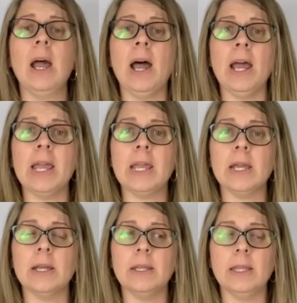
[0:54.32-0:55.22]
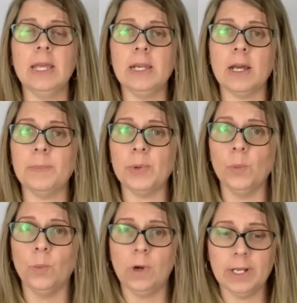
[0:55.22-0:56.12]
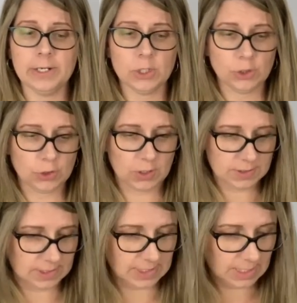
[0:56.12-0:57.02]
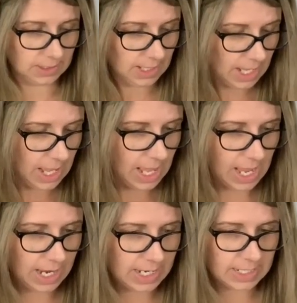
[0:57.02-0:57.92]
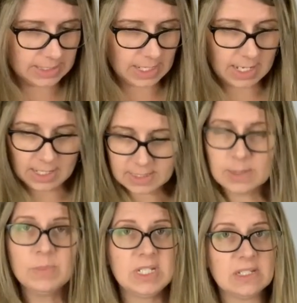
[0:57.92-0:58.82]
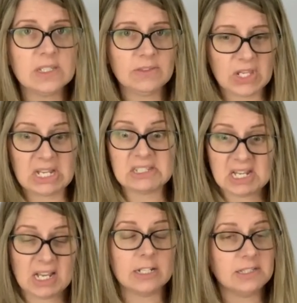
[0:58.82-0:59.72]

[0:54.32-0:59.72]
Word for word: I hit up one yard sale and I got some decent things. I got a